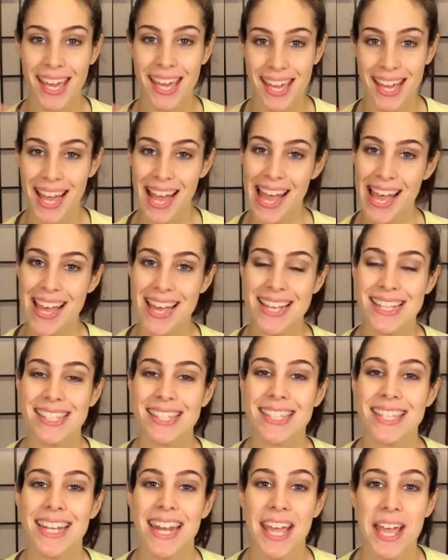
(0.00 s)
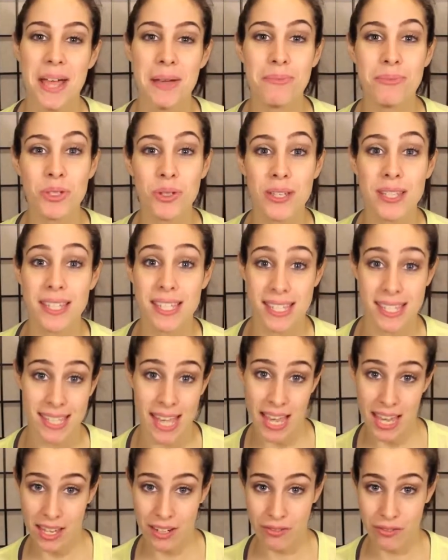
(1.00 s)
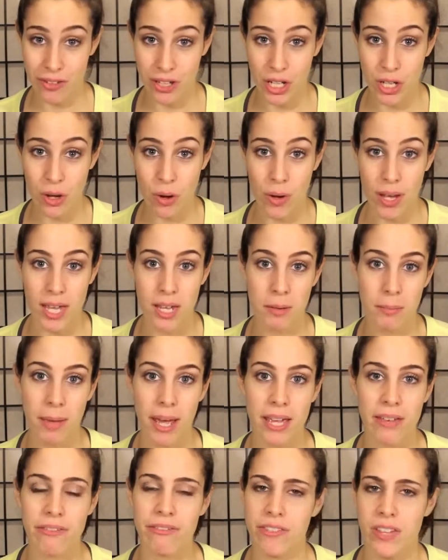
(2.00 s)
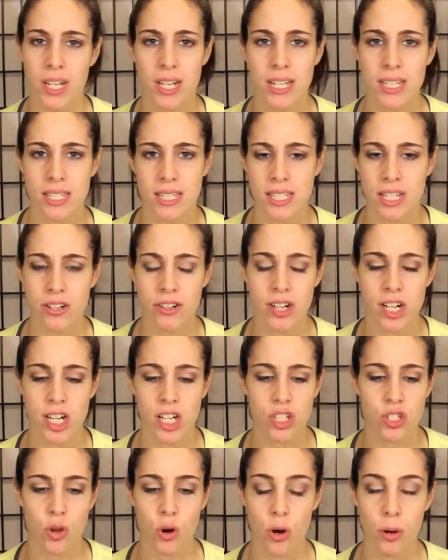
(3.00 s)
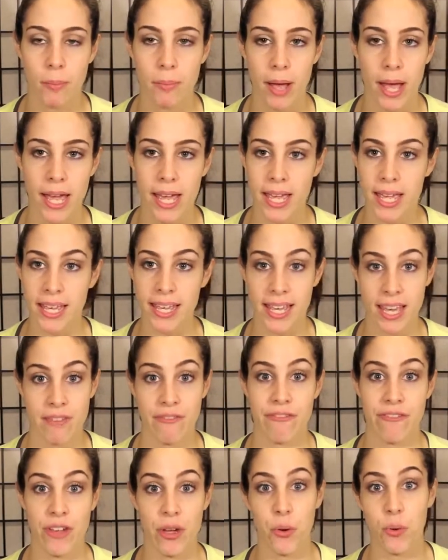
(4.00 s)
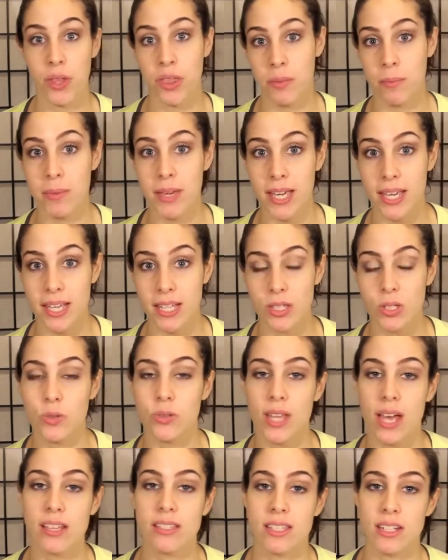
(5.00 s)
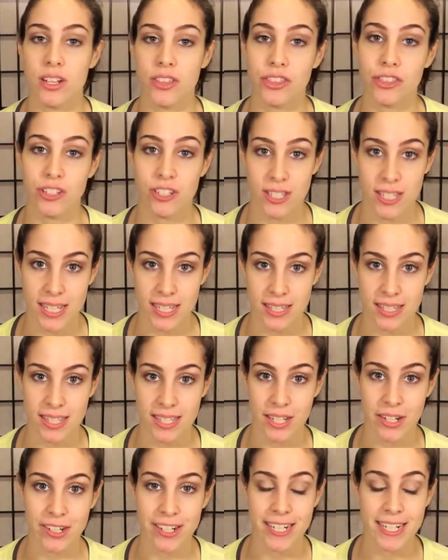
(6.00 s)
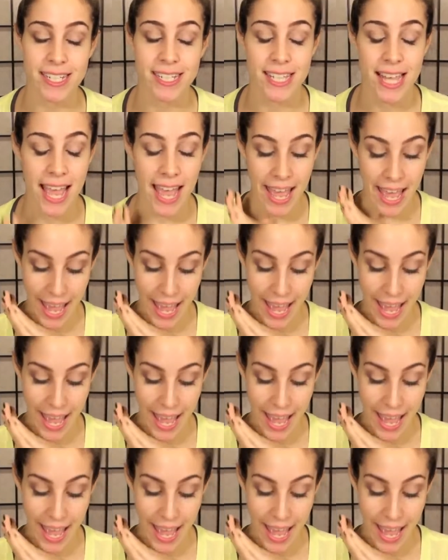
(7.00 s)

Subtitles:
Hey guys, today I'm doing the second video in my fitness series, or my Get Fit With Me in 2013 series,